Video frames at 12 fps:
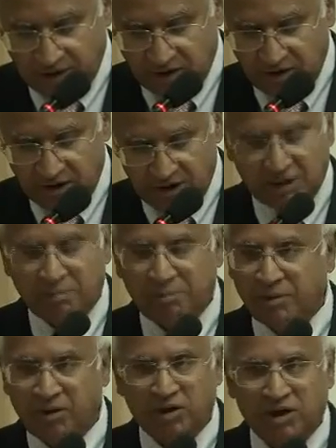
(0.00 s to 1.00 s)
this is a
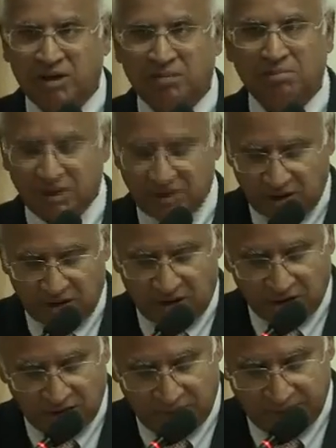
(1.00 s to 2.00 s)
pure number
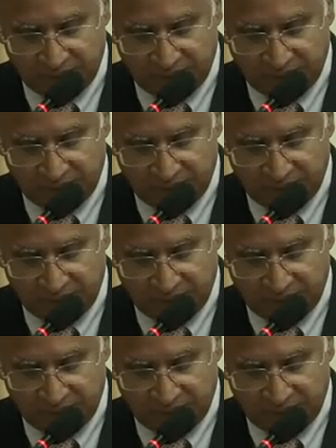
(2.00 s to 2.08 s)
talk.